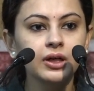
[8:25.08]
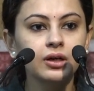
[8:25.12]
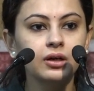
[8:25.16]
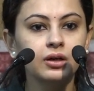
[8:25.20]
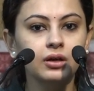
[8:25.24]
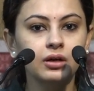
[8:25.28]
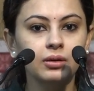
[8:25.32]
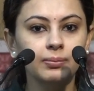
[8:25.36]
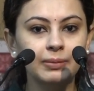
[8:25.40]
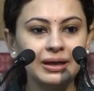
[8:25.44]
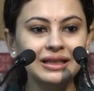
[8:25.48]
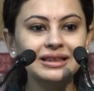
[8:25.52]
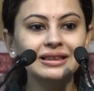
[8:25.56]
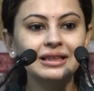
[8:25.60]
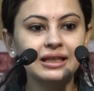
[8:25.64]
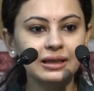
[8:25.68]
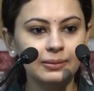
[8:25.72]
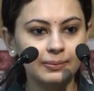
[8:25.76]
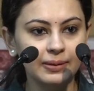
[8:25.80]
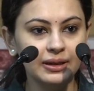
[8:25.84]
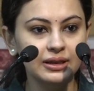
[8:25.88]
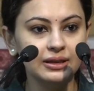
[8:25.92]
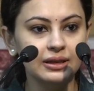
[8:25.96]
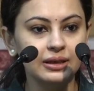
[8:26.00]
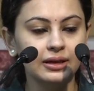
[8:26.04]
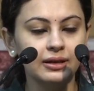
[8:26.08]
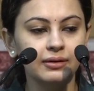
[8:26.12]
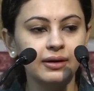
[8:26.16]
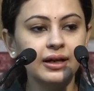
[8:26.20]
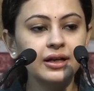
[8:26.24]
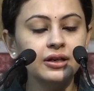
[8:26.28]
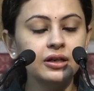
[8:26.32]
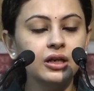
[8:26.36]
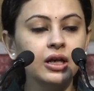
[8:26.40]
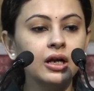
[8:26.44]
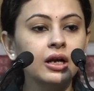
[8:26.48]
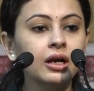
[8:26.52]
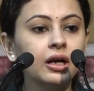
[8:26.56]
uh, monthly, monthly,
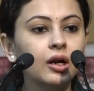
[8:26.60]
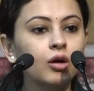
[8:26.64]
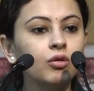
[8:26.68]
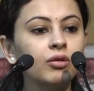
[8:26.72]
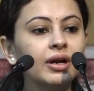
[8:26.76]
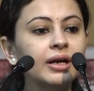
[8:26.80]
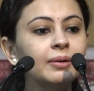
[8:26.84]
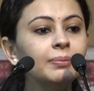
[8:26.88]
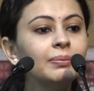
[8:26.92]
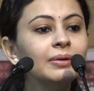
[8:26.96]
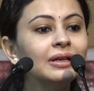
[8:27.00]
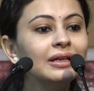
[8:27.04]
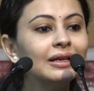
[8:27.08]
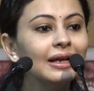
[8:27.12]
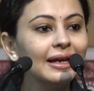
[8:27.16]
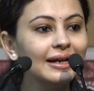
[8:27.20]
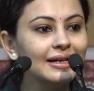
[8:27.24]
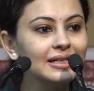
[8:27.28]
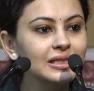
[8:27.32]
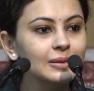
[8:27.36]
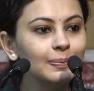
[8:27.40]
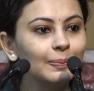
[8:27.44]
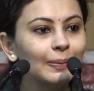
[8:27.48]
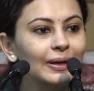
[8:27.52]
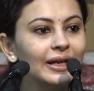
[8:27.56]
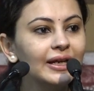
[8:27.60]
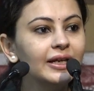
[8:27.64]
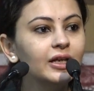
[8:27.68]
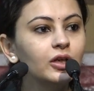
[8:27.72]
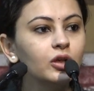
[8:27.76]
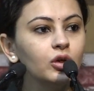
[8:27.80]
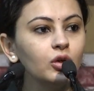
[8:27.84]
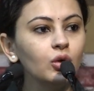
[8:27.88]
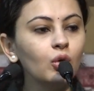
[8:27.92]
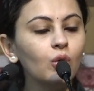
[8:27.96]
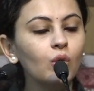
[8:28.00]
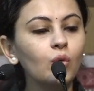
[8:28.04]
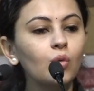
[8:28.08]
right? Now let me explain
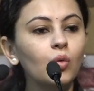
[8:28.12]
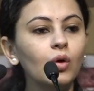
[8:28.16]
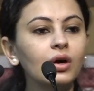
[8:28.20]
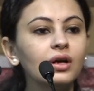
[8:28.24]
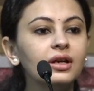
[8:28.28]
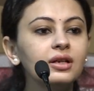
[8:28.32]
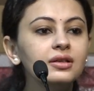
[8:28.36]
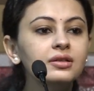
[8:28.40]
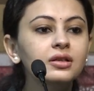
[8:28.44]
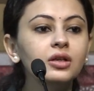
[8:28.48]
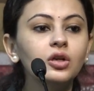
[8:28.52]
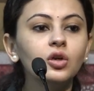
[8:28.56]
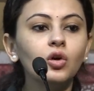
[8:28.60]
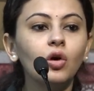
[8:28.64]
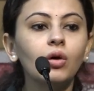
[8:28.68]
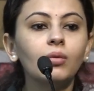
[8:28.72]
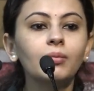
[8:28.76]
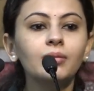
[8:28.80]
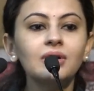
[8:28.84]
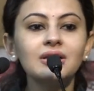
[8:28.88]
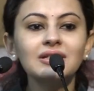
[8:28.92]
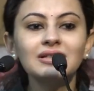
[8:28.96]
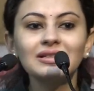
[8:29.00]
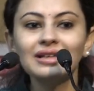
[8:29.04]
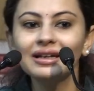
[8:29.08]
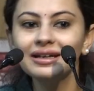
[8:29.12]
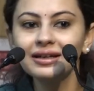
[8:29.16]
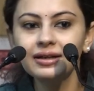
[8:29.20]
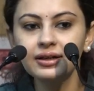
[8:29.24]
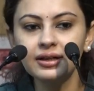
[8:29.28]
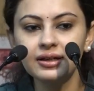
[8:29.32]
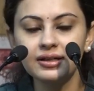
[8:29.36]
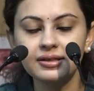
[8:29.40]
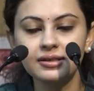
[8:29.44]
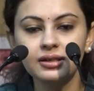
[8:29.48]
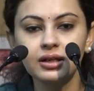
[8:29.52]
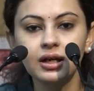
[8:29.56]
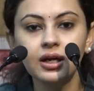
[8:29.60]
you what are the normal
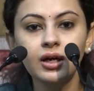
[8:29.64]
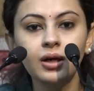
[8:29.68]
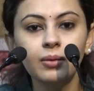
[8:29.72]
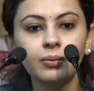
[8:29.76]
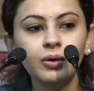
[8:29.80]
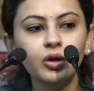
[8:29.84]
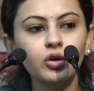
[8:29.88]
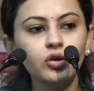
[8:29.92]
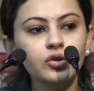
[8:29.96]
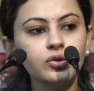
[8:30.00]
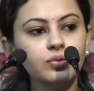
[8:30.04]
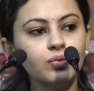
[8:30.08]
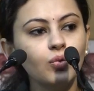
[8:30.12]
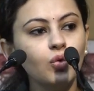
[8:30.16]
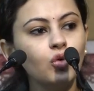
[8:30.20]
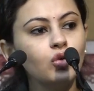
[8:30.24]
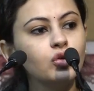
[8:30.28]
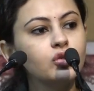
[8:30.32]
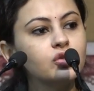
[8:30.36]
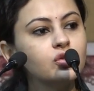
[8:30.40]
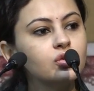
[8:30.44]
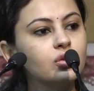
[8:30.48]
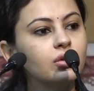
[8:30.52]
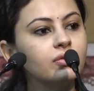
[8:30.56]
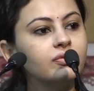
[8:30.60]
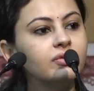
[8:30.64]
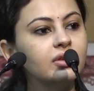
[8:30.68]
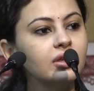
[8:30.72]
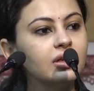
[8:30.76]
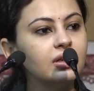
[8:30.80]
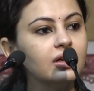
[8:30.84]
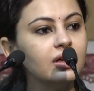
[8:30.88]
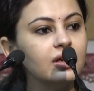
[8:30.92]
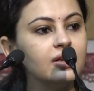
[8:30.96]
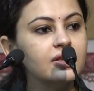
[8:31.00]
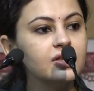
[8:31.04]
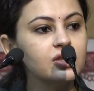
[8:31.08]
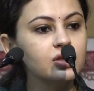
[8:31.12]
cycles, because most of the
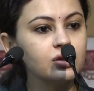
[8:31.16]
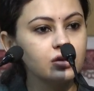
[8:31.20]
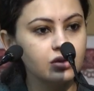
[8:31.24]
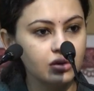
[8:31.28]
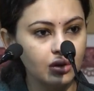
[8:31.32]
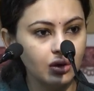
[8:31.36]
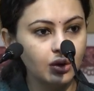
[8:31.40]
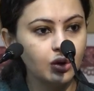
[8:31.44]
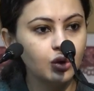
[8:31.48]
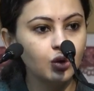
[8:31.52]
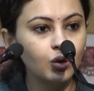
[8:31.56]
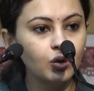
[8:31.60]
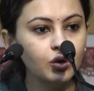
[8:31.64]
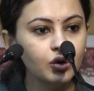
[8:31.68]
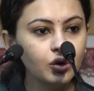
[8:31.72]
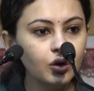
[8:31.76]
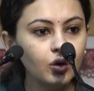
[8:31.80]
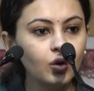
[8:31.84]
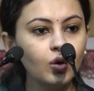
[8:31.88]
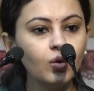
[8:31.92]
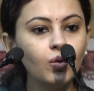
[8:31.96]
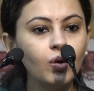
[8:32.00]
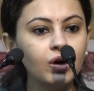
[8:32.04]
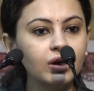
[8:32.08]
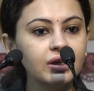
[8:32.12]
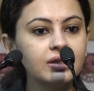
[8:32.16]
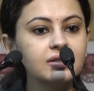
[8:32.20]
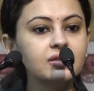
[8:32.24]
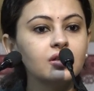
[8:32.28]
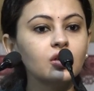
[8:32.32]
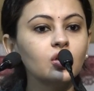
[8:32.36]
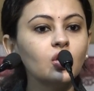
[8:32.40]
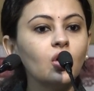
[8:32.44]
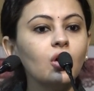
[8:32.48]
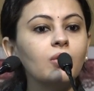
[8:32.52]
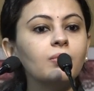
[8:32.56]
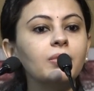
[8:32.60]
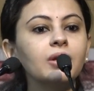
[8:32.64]
girls don't know what is
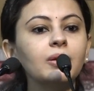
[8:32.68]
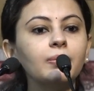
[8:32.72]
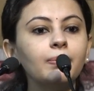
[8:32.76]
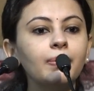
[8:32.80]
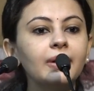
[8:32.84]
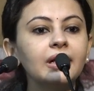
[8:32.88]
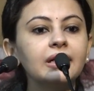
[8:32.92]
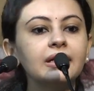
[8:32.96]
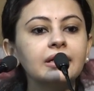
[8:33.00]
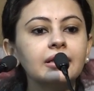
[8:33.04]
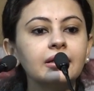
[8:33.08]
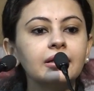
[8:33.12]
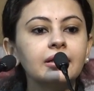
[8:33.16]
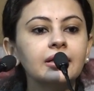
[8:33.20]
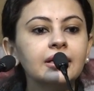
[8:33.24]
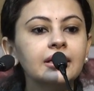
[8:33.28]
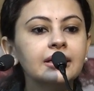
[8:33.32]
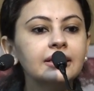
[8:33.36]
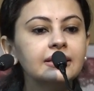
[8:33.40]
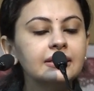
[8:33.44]
a normal pattern.